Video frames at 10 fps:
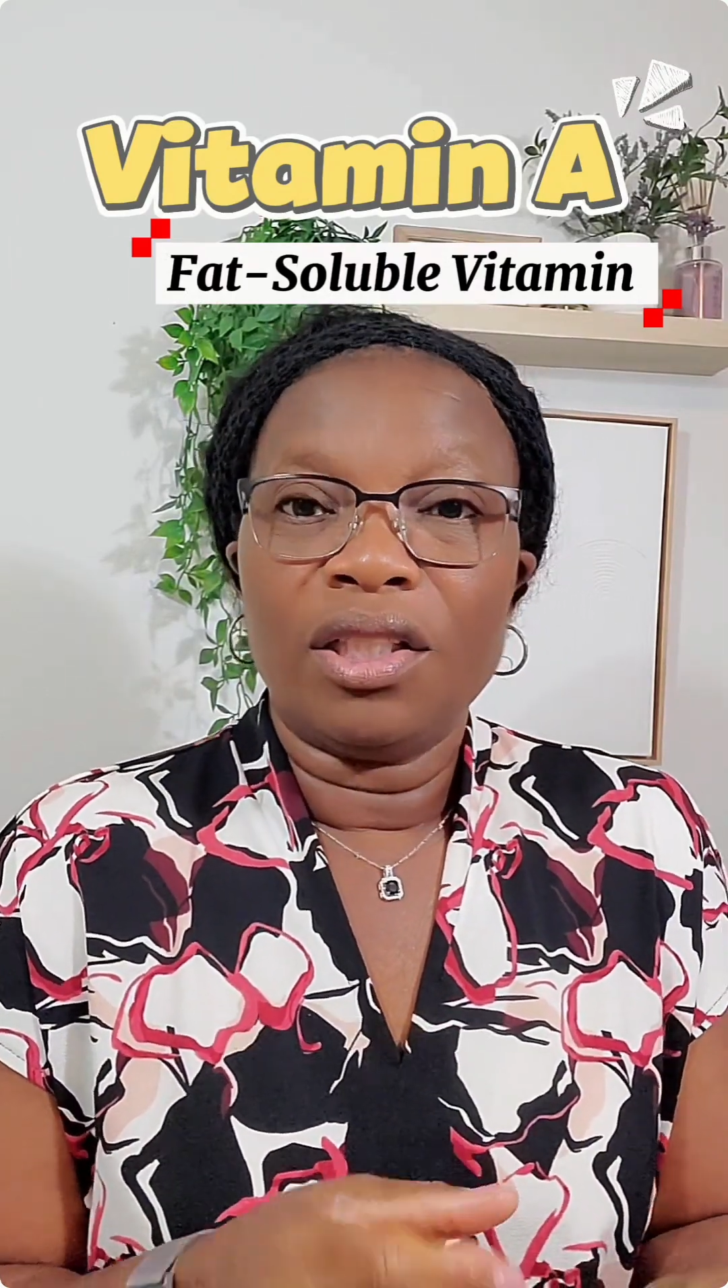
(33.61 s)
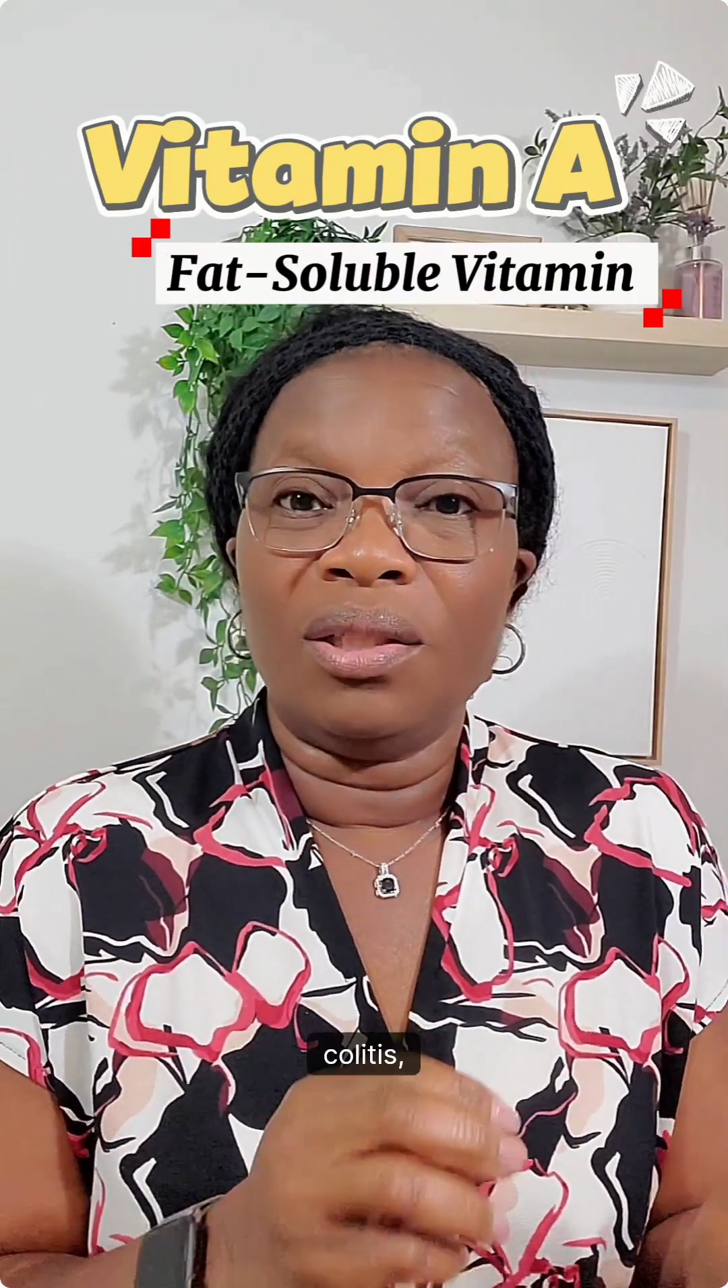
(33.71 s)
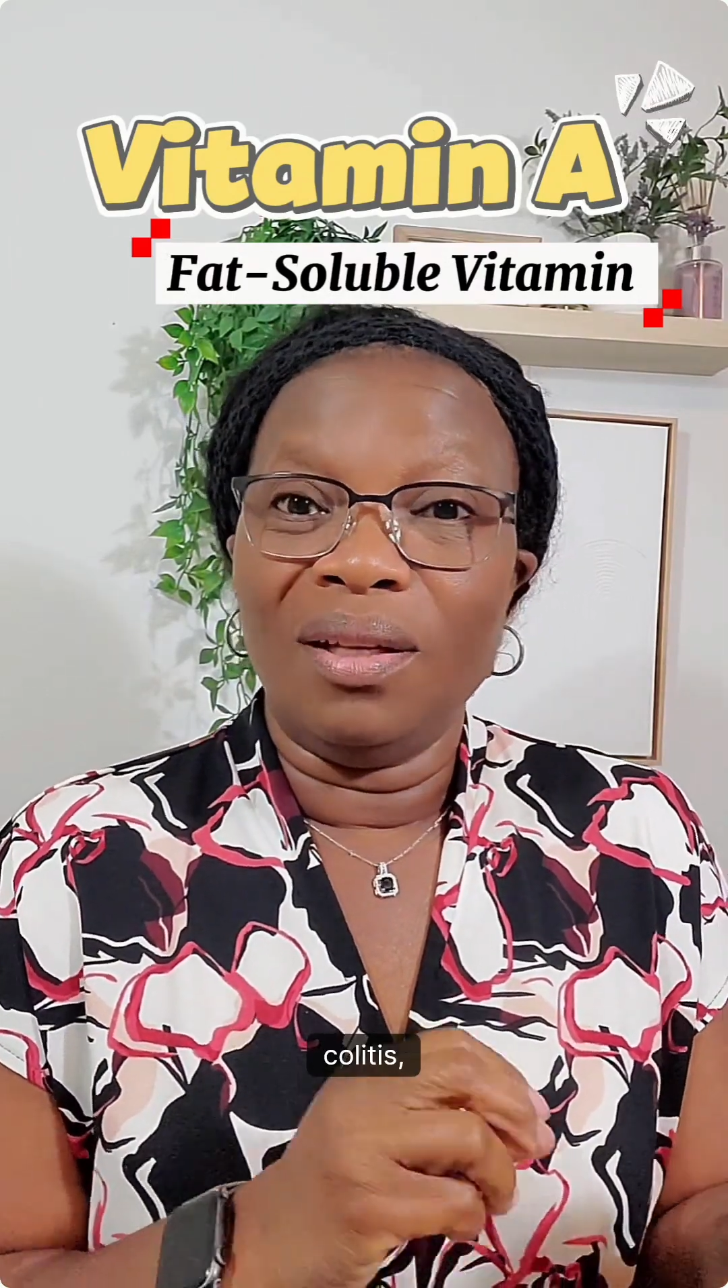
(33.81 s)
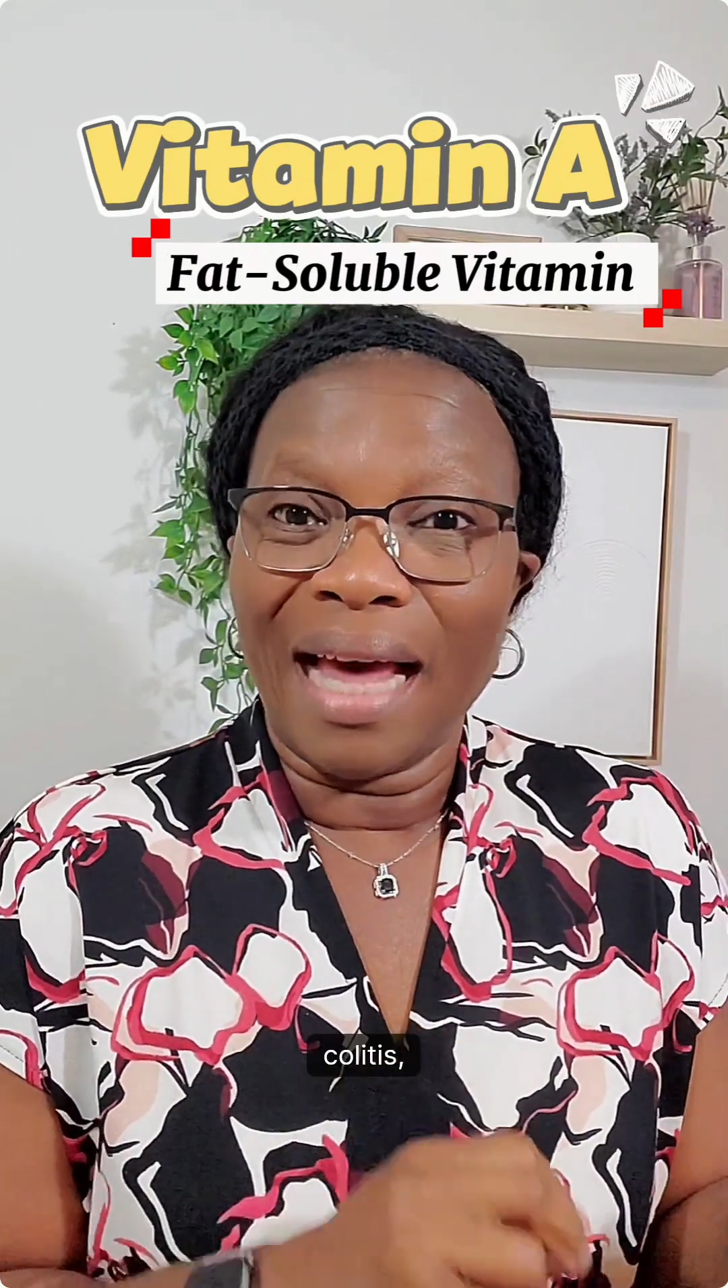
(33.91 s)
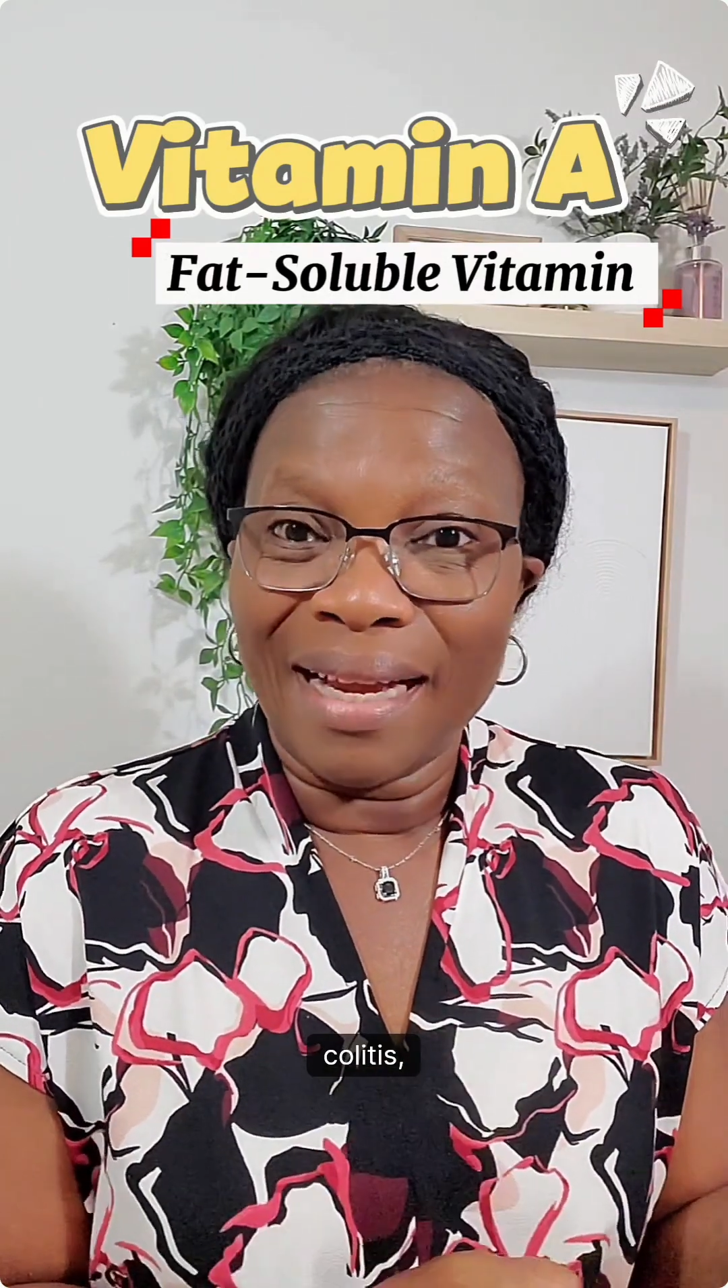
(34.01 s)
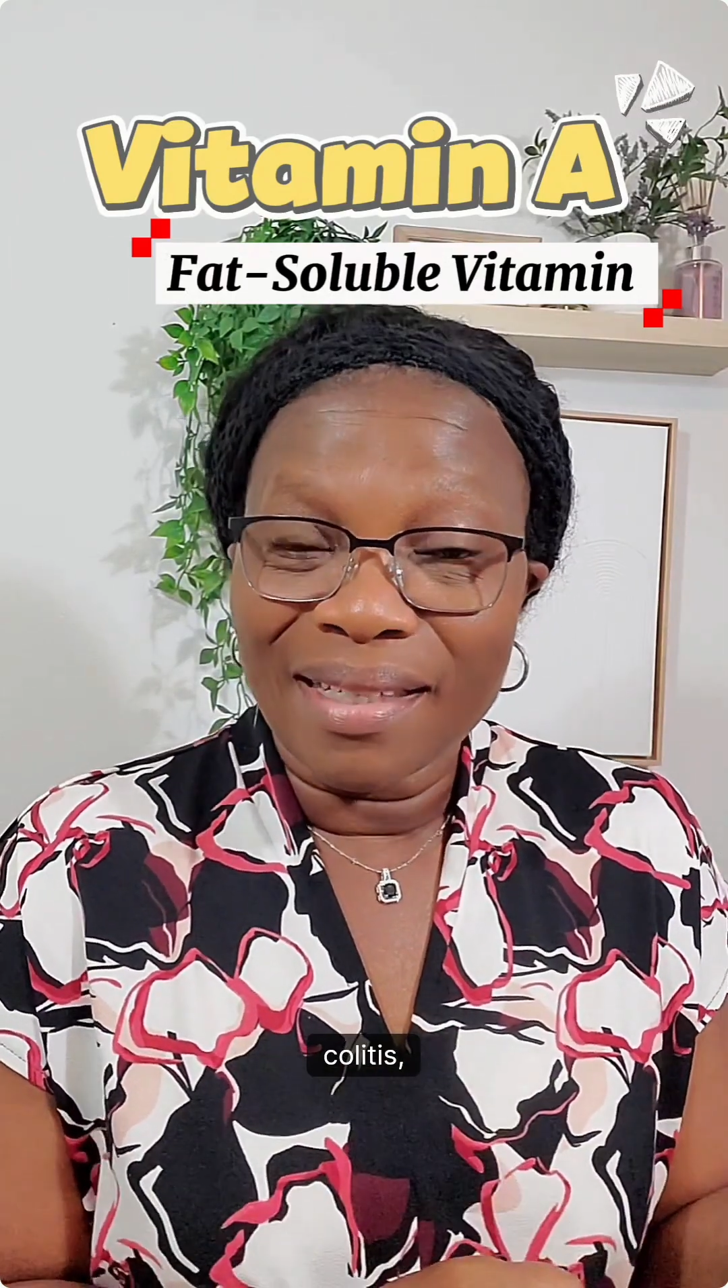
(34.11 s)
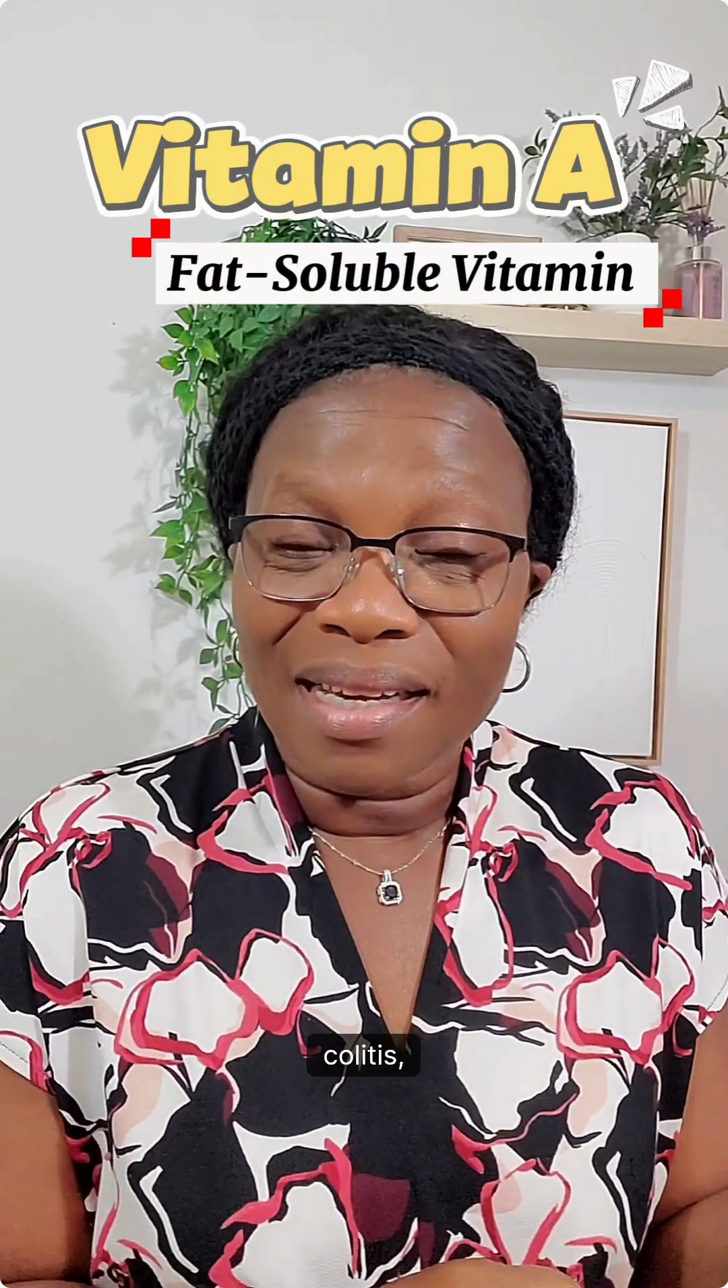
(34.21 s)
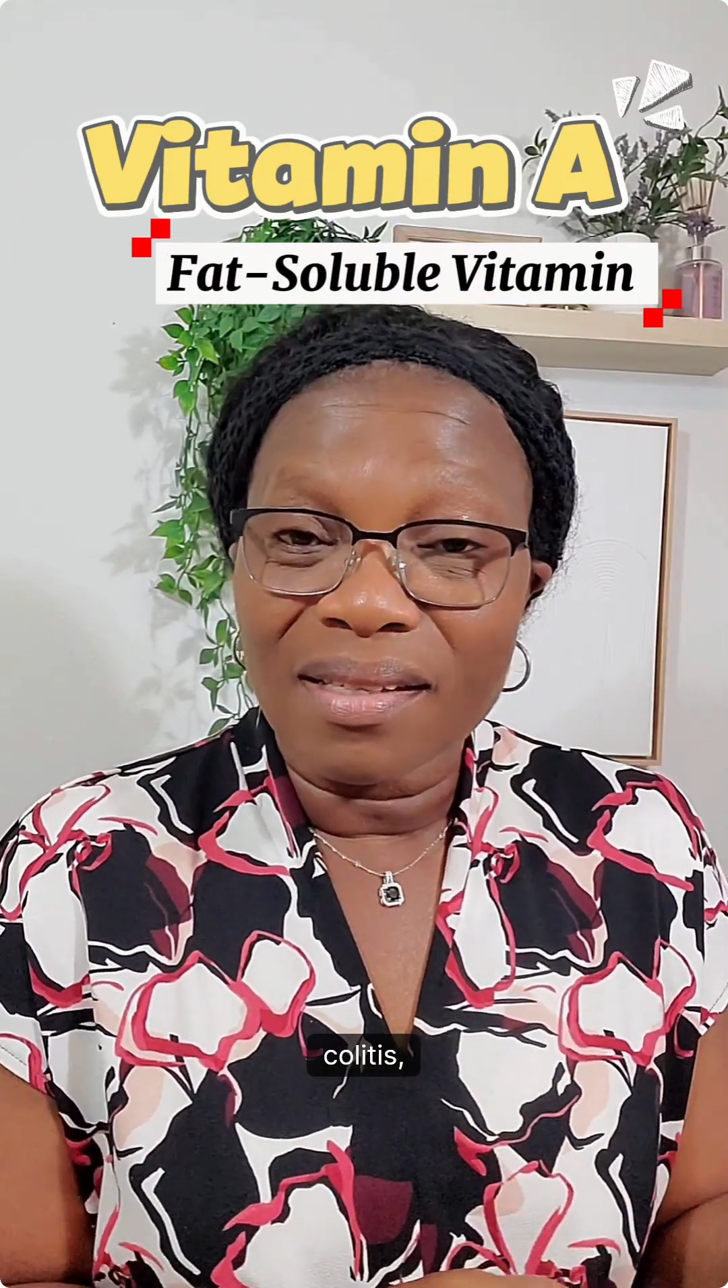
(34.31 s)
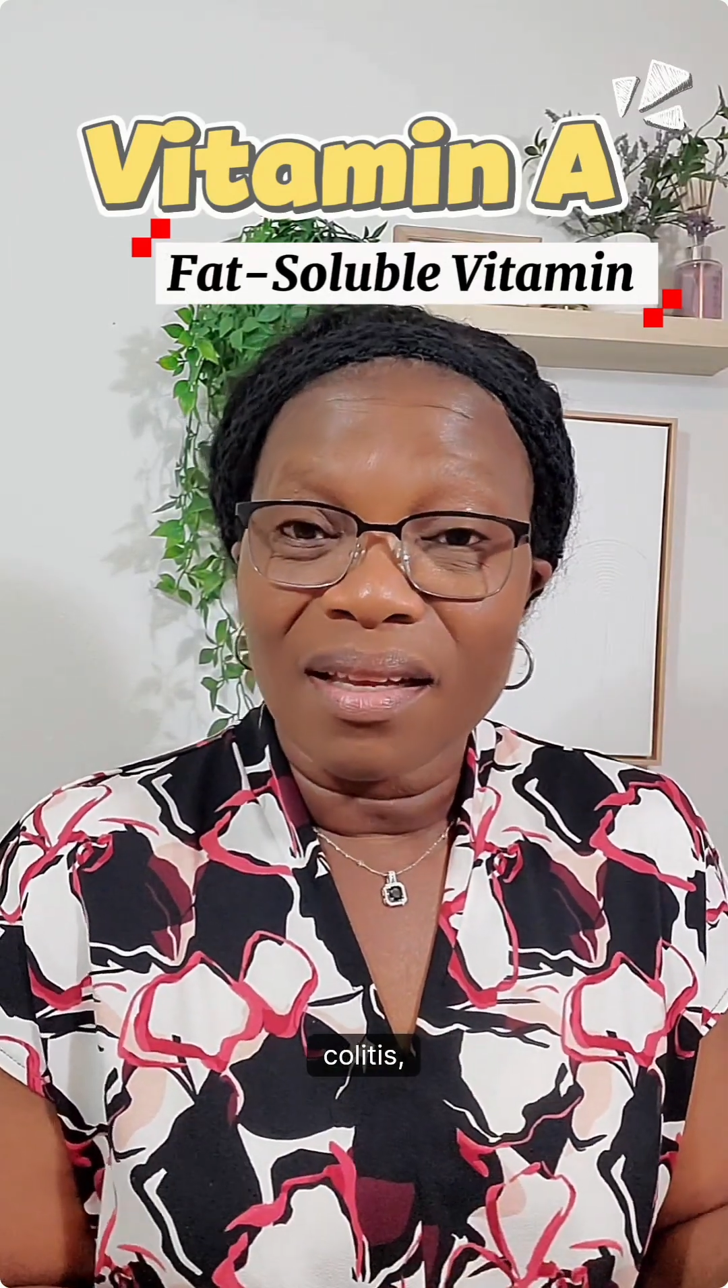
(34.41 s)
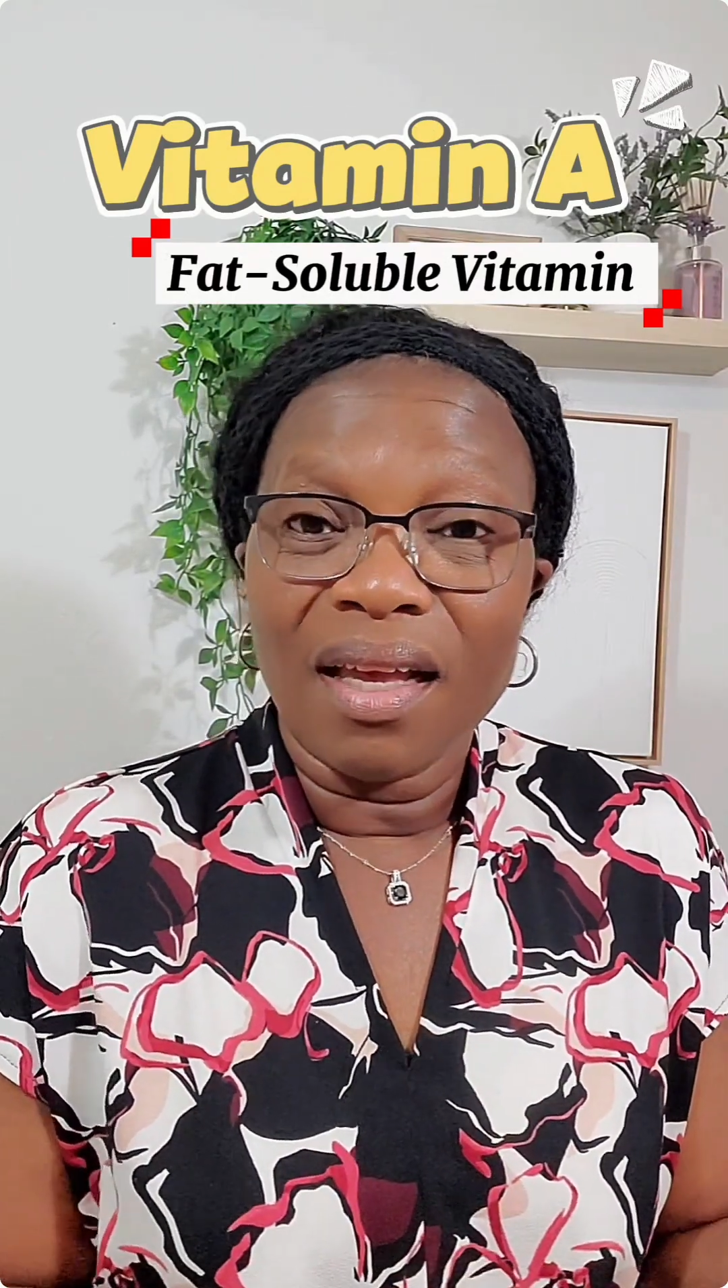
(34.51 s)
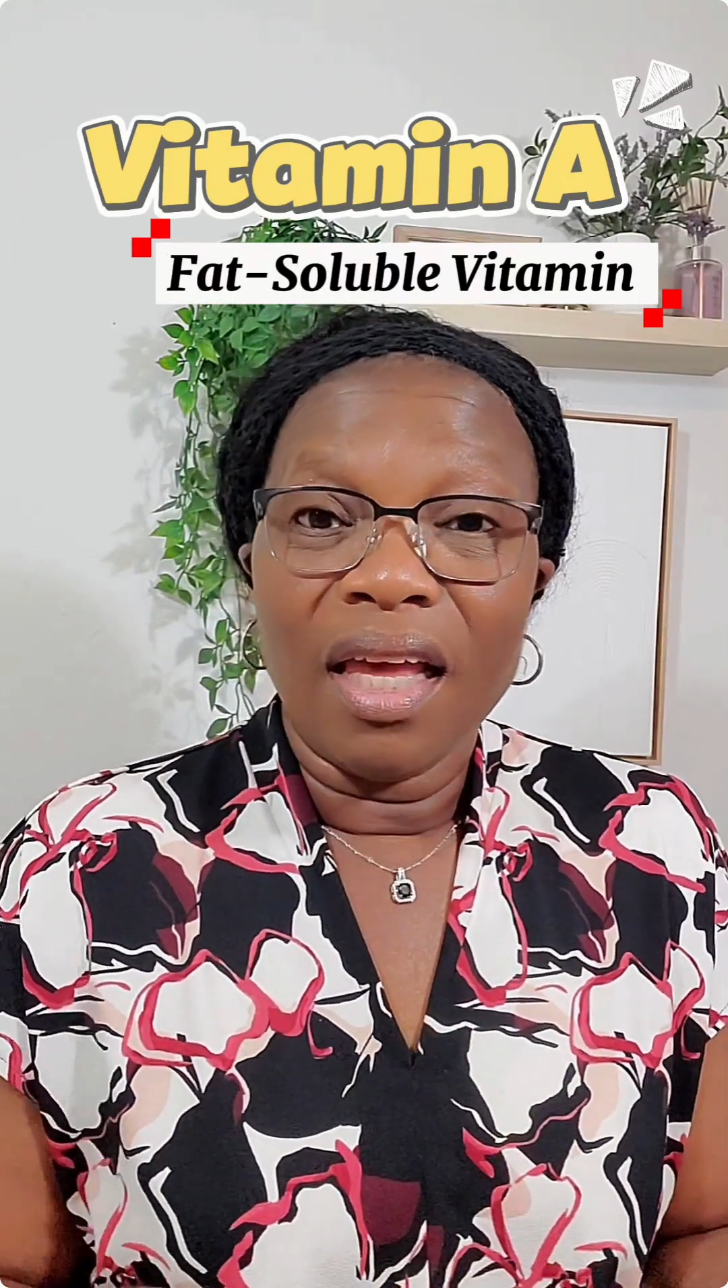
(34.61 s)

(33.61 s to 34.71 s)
colitis,